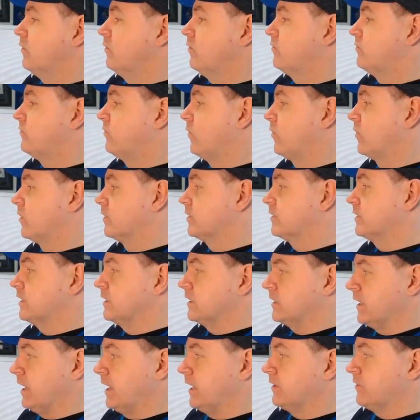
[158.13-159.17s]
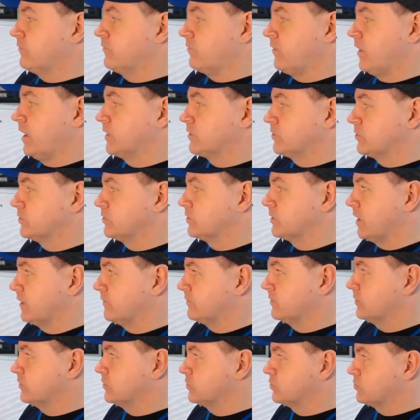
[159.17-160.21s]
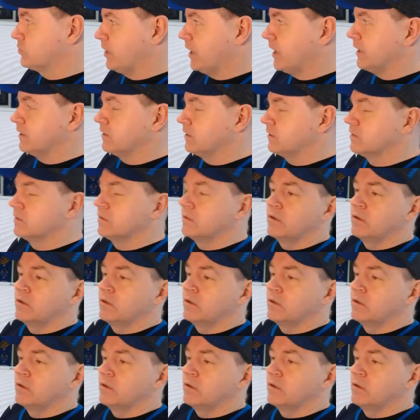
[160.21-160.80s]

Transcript: for the Atlanta Thrashers after the trade.